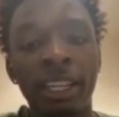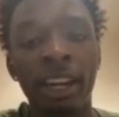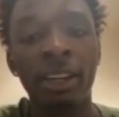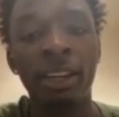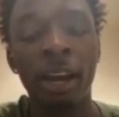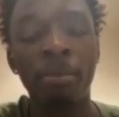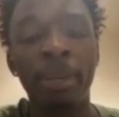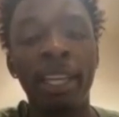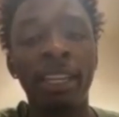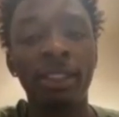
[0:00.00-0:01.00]
and our
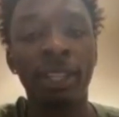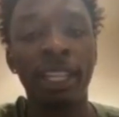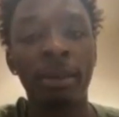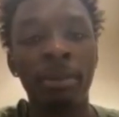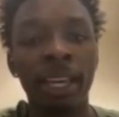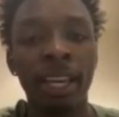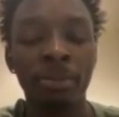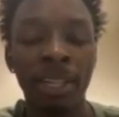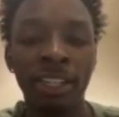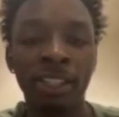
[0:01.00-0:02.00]
meetings with the
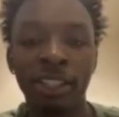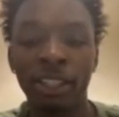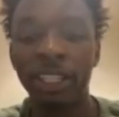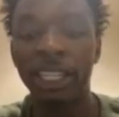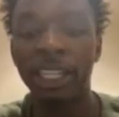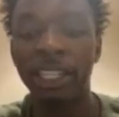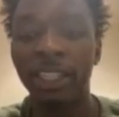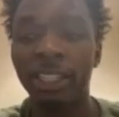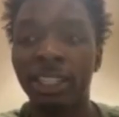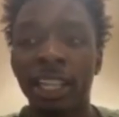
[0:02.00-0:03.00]
NBA Players Association,
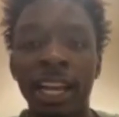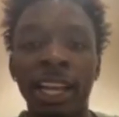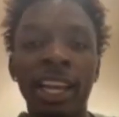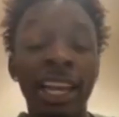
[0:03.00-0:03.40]
it's just like,